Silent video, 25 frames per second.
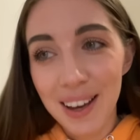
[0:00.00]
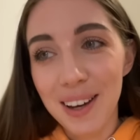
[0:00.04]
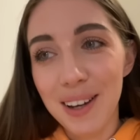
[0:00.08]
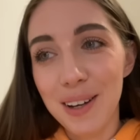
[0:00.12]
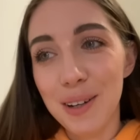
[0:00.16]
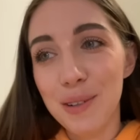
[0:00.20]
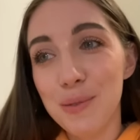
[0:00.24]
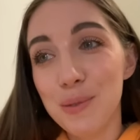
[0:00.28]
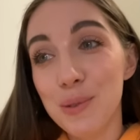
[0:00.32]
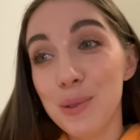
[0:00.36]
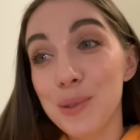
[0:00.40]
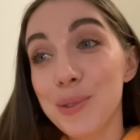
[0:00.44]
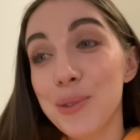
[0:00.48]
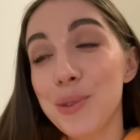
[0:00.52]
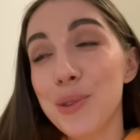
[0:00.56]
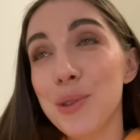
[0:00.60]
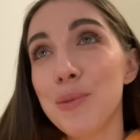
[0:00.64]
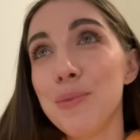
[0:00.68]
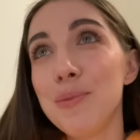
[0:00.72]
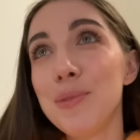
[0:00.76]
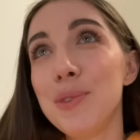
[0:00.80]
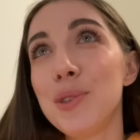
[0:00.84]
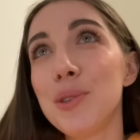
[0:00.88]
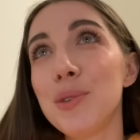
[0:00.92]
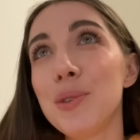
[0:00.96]
full
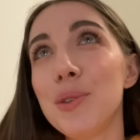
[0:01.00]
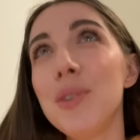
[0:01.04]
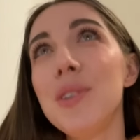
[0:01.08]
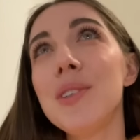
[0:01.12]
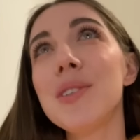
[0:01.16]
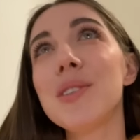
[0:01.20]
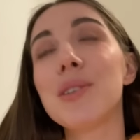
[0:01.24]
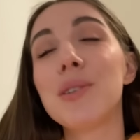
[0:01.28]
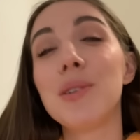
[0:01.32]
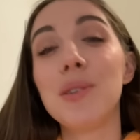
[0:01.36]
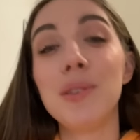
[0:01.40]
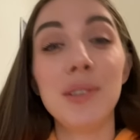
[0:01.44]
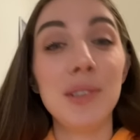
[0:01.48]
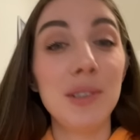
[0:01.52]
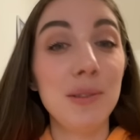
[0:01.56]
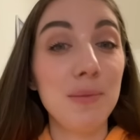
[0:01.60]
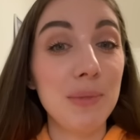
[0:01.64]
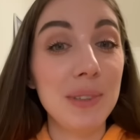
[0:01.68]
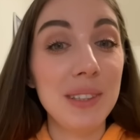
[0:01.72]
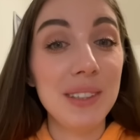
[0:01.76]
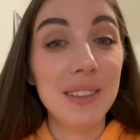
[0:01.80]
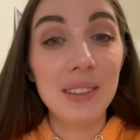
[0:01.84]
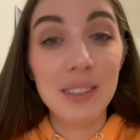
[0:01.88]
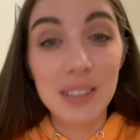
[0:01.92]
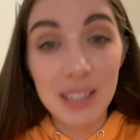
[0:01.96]
room tour is going to
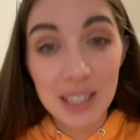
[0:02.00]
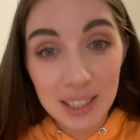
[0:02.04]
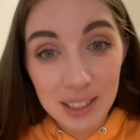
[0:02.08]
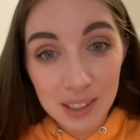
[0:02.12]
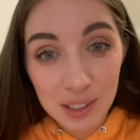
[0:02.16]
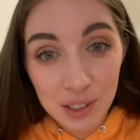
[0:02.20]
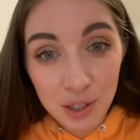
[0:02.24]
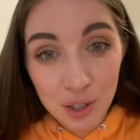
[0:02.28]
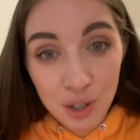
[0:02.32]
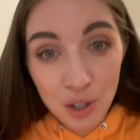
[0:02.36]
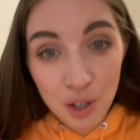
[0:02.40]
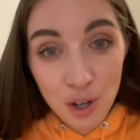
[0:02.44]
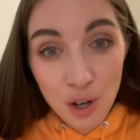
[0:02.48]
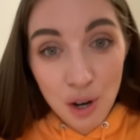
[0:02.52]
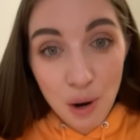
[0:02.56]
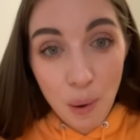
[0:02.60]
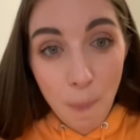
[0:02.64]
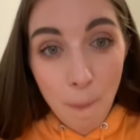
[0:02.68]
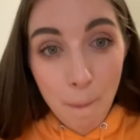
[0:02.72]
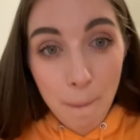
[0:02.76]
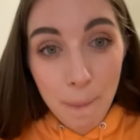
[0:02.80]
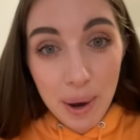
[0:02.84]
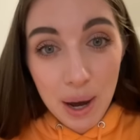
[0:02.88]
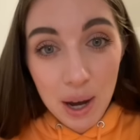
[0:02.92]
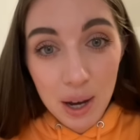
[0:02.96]
be later,
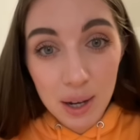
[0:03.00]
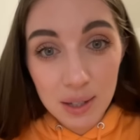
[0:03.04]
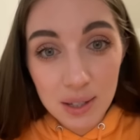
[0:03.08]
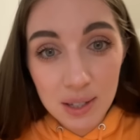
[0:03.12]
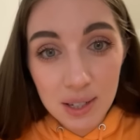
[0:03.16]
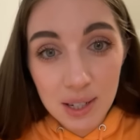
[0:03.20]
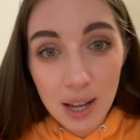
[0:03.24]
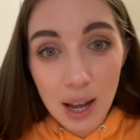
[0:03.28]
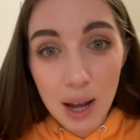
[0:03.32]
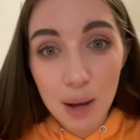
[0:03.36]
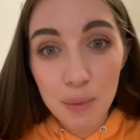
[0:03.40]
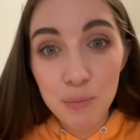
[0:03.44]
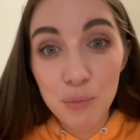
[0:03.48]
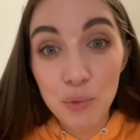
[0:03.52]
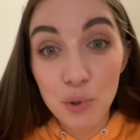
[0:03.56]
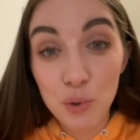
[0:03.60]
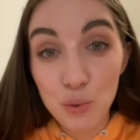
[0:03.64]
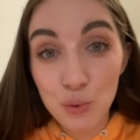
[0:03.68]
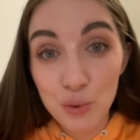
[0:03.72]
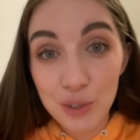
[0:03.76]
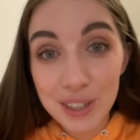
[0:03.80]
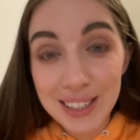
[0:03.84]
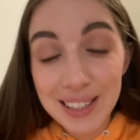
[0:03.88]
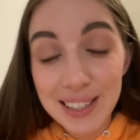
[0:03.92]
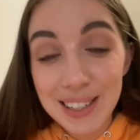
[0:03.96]
but I'm
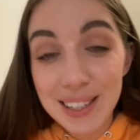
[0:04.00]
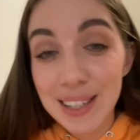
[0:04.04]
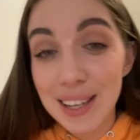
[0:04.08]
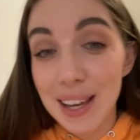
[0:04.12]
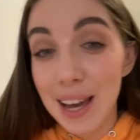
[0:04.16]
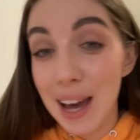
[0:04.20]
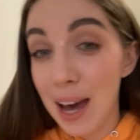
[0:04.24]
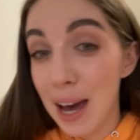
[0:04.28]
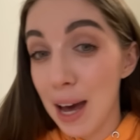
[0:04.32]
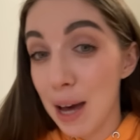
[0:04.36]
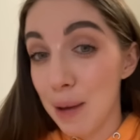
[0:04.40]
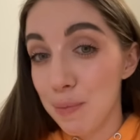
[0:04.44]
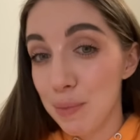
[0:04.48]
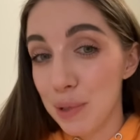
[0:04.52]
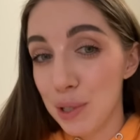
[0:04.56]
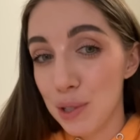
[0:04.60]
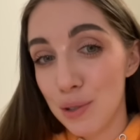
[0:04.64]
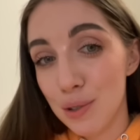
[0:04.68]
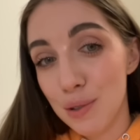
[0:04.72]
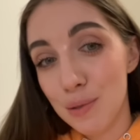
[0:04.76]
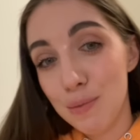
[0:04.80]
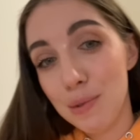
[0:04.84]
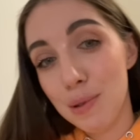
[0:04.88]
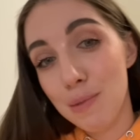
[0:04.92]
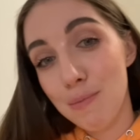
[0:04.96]
really happy
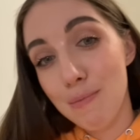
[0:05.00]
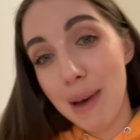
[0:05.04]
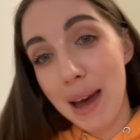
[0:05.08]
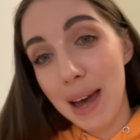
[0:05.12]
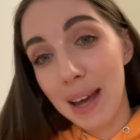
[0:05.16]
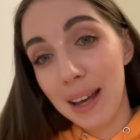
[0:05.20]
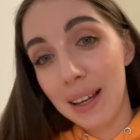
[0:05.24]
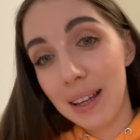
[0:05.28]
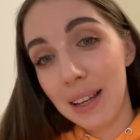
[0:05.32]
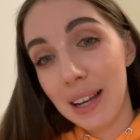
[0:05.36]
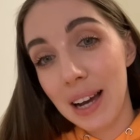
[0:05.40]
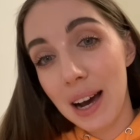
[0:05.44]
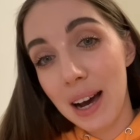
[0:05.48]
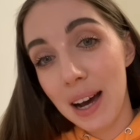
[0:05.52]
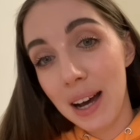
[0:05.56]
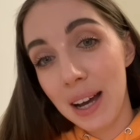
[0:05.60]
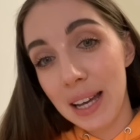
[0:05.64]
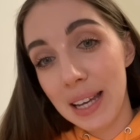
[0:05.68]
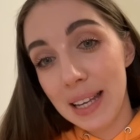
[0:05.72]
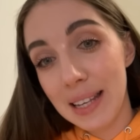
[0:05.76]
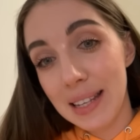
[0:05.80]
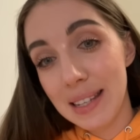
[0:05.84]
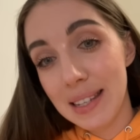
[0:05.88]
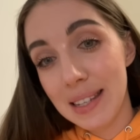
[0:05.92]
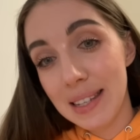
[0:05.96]
to be back,
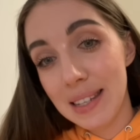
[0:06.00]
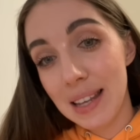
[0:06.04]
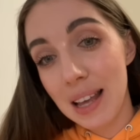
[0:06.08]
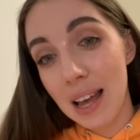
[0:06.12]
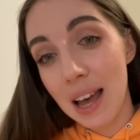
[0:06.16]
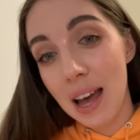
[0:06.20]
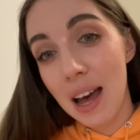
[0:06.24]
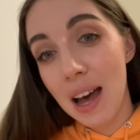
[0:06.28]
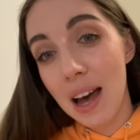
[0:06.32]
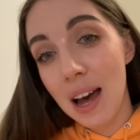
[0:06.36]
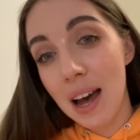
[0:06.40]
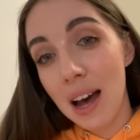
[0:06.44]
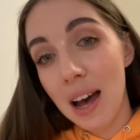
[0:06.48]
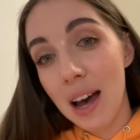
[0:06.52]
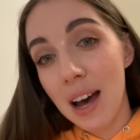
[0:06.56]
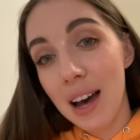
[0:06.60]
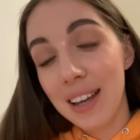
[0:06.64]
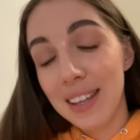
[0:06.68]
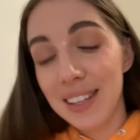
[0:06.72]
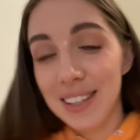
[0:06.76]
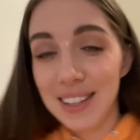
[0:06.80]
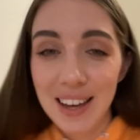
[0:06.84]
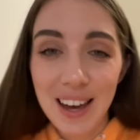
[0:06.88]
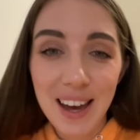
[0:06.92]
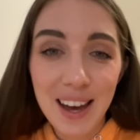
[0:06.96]
guys
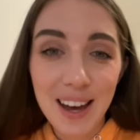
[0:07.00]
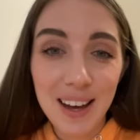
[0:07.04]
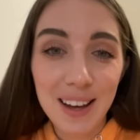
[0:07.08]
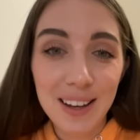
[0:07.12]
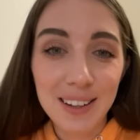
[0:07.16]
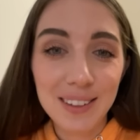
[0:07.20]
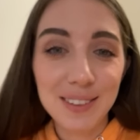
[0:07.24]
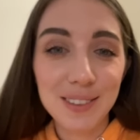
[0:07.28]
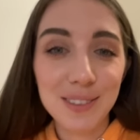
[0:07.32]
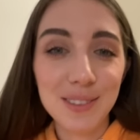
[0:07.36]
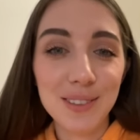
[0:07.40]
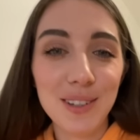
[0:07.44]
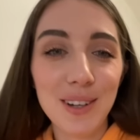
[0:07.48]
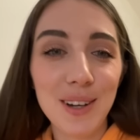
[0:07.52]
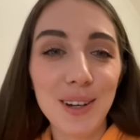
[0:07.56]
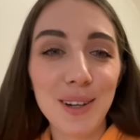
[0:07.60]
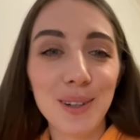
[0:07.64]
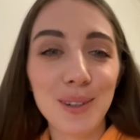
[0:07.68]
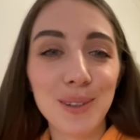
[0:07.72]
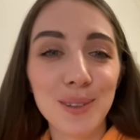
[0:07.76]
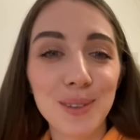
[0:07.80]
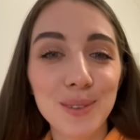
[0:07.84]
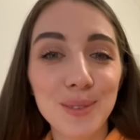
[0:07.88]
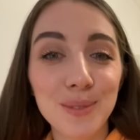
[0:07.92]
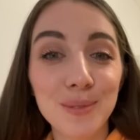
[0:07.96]
yeah,
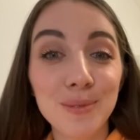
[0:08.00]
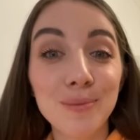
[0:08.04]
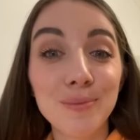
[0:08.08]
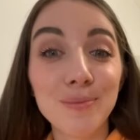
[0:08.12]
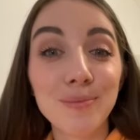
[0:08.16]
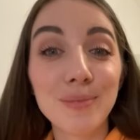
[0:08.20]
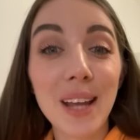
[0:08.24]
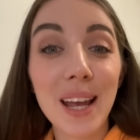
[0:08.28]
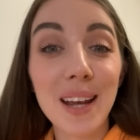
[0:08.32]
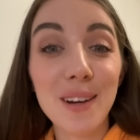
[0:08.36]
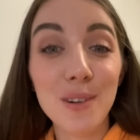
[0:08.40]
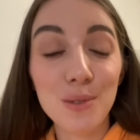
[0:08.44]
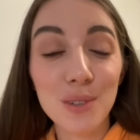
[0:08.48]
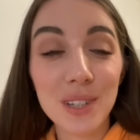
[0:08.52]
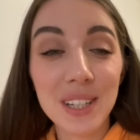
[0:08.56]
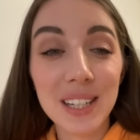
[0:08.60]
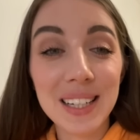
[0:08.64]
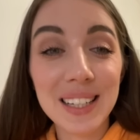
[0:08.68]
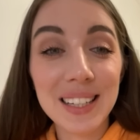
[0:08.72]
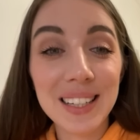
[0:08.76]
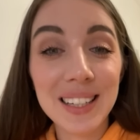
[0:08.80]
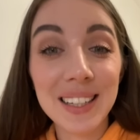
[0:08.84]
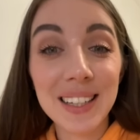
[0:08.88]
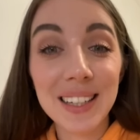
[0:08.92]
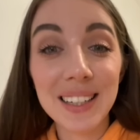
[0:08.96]
so I
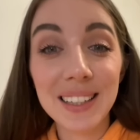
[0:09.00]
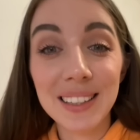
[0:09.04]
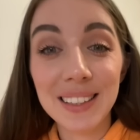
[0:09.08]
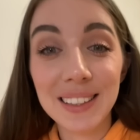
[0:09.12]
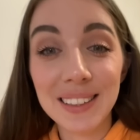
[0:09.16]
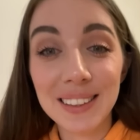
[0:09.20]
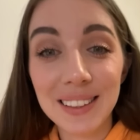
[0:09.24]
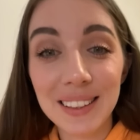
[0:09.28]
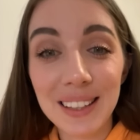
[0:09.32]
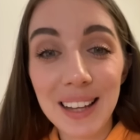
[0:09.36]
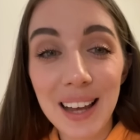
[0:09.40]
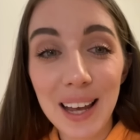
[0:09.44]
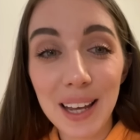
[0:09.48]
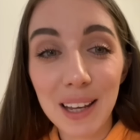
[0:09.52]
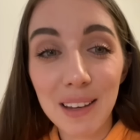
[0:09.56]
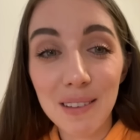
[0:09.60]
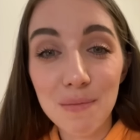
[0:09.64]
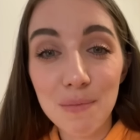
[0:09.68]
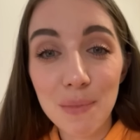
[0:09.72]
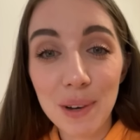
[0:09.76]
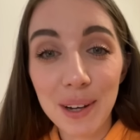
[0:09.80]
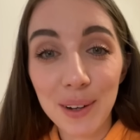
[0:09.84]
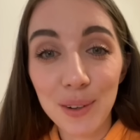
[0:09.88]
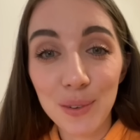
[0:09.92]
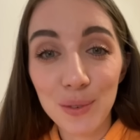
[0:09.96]
really like
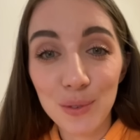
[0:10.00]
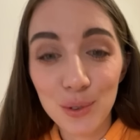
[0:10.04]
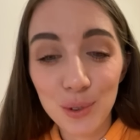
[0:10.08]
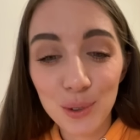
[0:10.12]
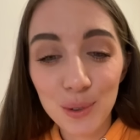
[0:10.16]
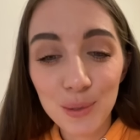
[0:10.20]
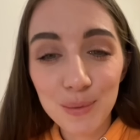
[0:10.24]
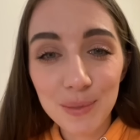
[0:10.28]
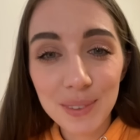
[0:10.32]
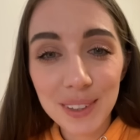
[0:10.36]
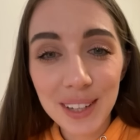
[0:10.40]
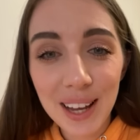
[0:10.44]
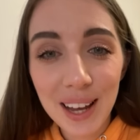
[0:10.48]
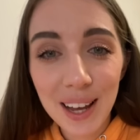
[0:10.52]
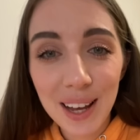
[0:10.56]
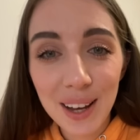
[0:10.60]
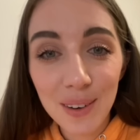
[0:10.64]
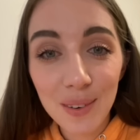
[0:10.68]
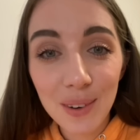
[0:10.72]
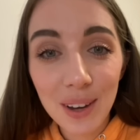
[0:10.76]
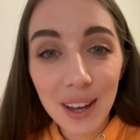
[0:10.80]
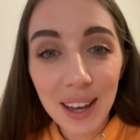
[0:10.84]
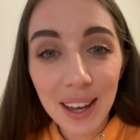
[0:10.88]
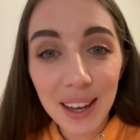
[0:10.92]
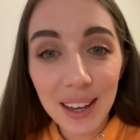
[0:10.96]
my room now
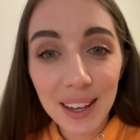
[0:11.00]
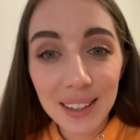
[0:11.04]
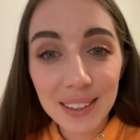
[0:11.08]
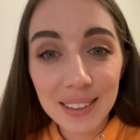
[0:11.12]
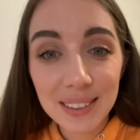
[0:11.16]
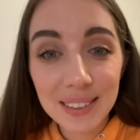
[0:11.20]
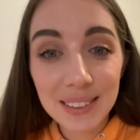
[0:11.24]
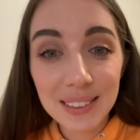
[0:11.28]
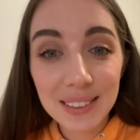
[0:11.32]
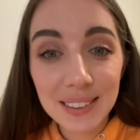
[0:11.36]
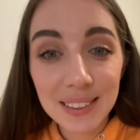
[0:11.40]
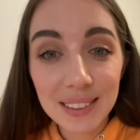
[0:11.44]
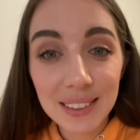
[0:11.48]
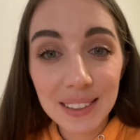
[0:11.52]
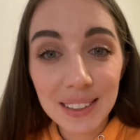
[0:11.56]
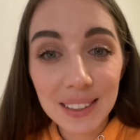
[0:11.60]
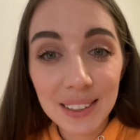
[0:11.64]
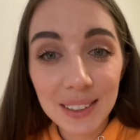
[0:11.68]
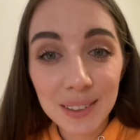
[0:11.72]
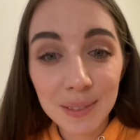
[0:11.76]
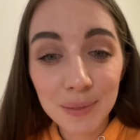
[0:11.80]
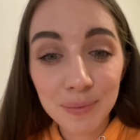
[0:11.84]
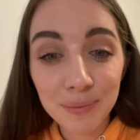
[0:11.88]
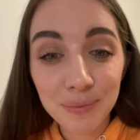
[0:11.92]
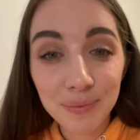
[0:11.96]
and
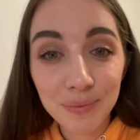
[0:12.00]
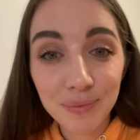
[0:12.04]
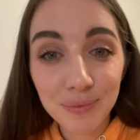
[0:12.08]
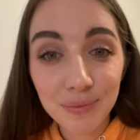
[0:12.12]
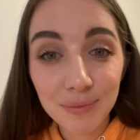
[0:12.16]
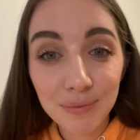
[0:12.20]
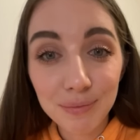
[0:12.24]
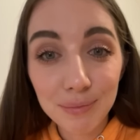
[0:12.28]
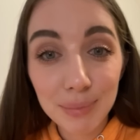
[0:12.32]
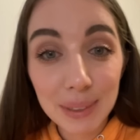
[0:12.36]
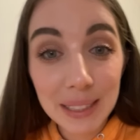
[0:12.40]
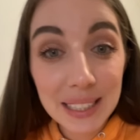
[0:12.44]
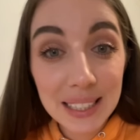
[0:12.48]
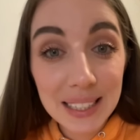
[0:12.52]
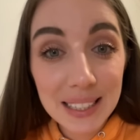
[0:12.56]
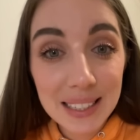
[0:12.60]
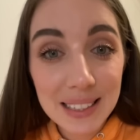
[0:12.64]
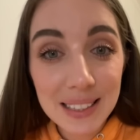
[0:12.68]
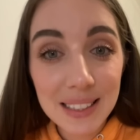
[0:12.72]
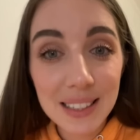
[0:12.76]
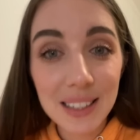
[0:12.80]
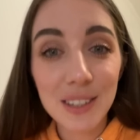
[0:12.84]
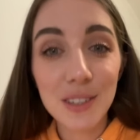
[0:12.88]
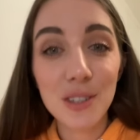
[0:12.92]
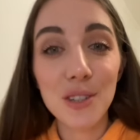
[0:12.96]
um,
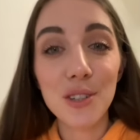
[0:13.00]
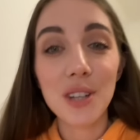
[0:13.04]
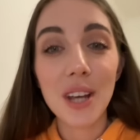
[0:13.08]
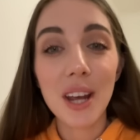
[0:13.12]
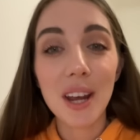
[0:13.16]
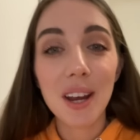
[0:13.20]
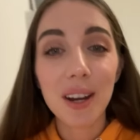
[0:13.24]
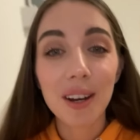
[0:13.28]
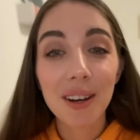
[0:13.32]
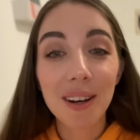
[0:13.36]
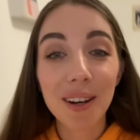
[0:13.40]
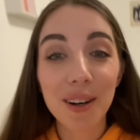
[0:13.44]
please share